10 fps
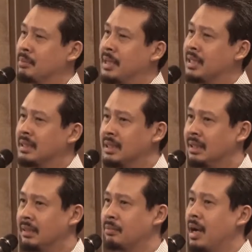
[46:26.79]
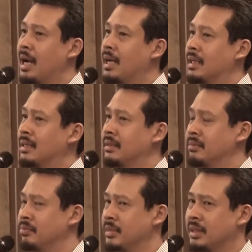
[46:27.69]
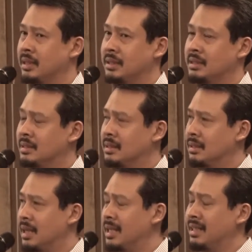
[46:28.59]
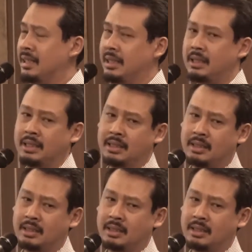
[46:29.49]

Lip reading: penalty in Pahang. It's slightly